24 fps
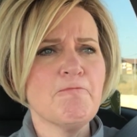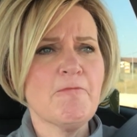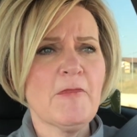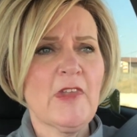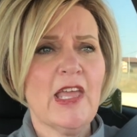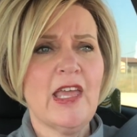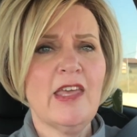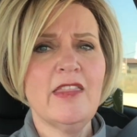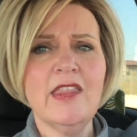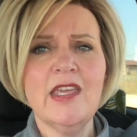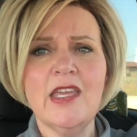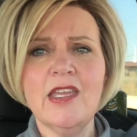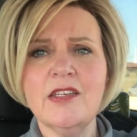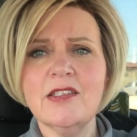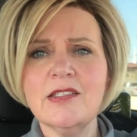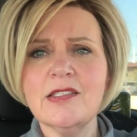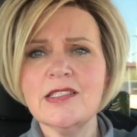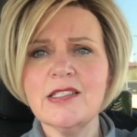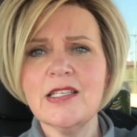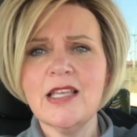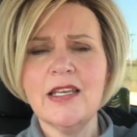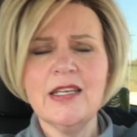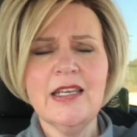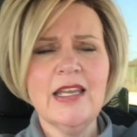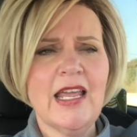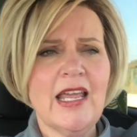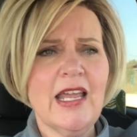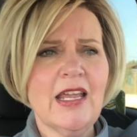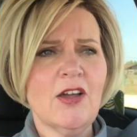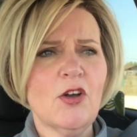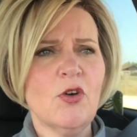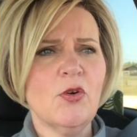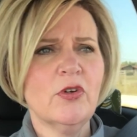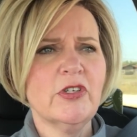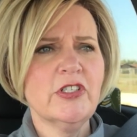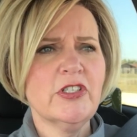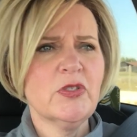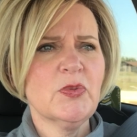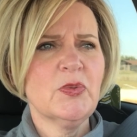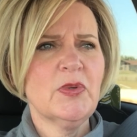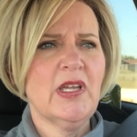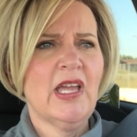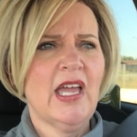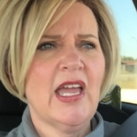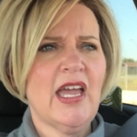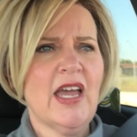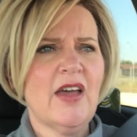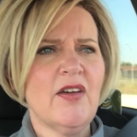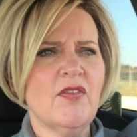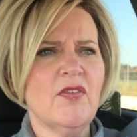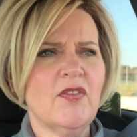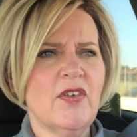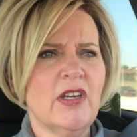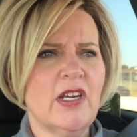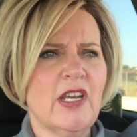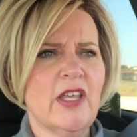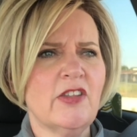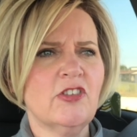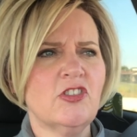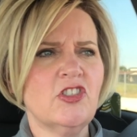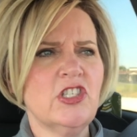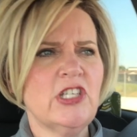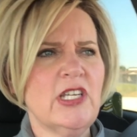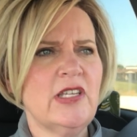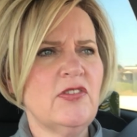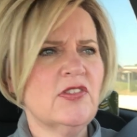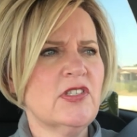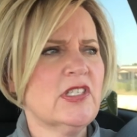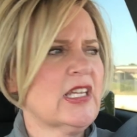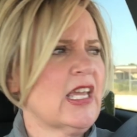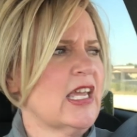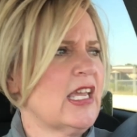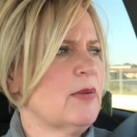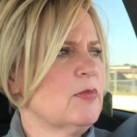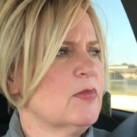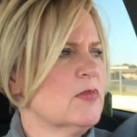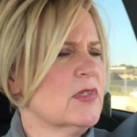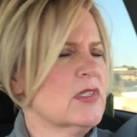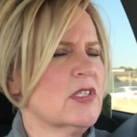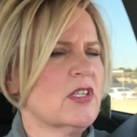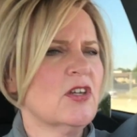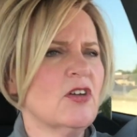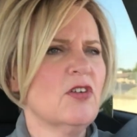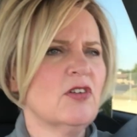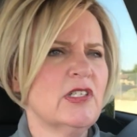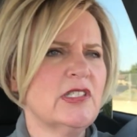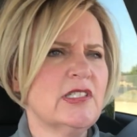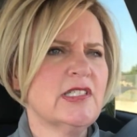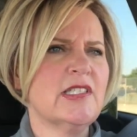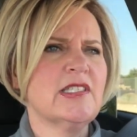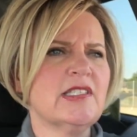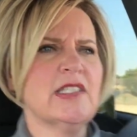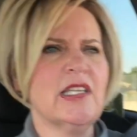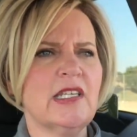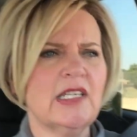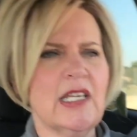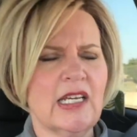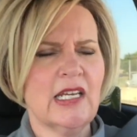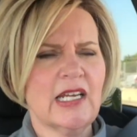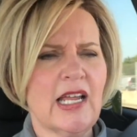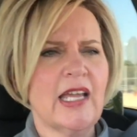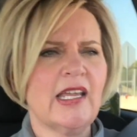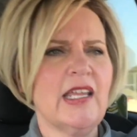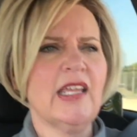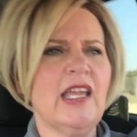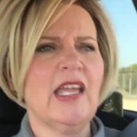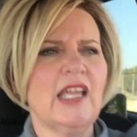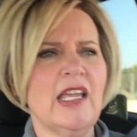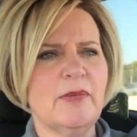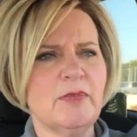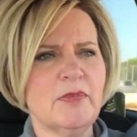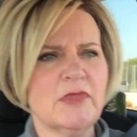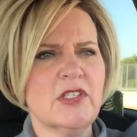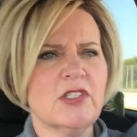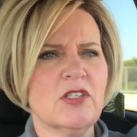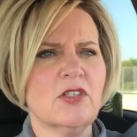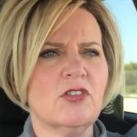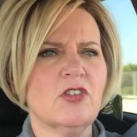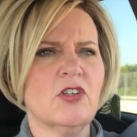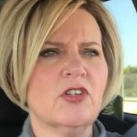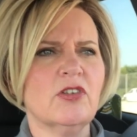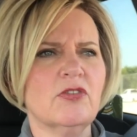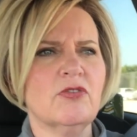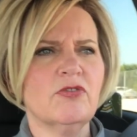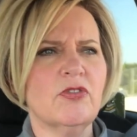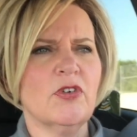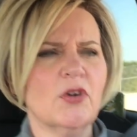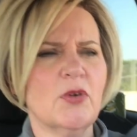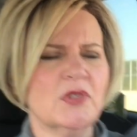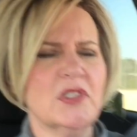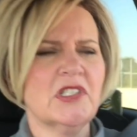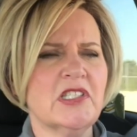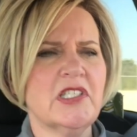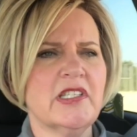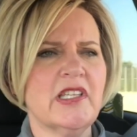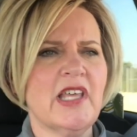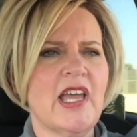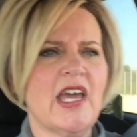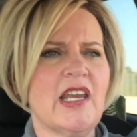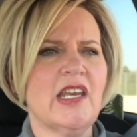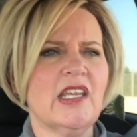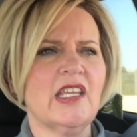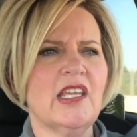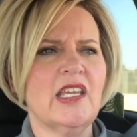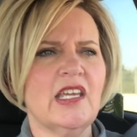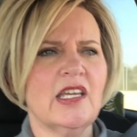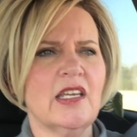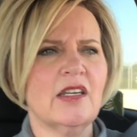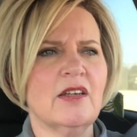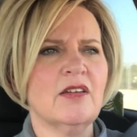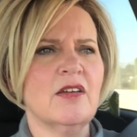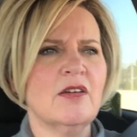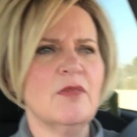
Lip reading: And then Sunday, of course, we have another Chiefs game. So it's a Sunday night game, so looking forward to that again.